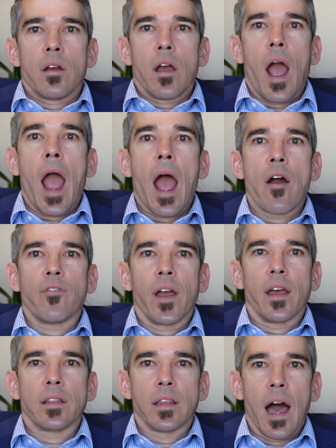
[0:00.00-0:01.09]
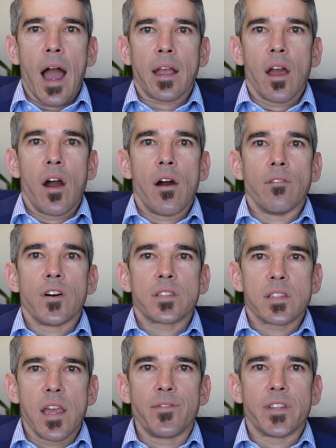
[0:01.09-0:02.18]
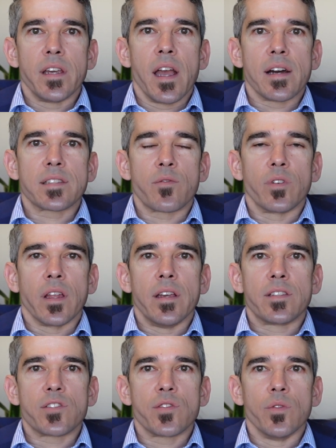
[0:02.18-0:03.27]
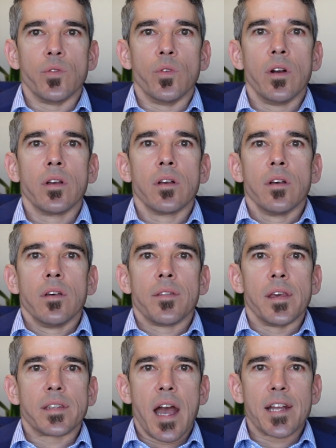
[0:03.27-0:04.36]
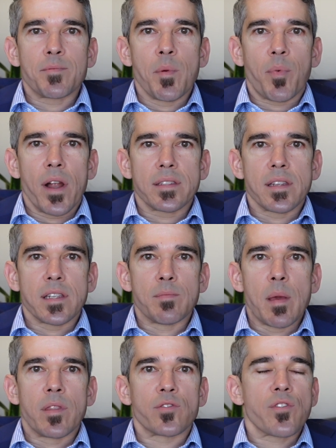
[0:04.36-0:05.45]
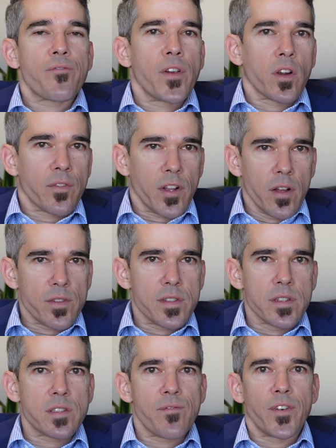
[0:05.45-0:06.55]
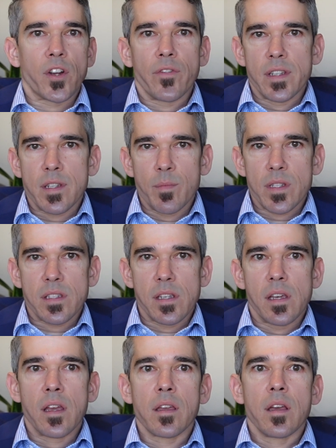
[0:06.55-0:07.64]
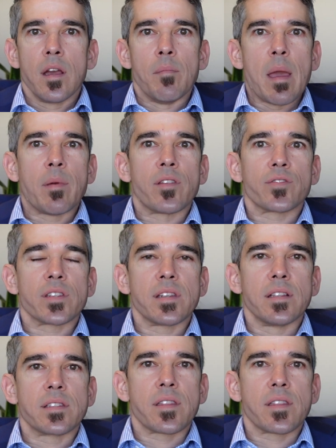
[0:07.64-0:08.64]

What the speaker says: have a lack of safety as it relates to the attachment process. Maybe there's a fear of closeness, a fear of intimacy. Maybe there's a sense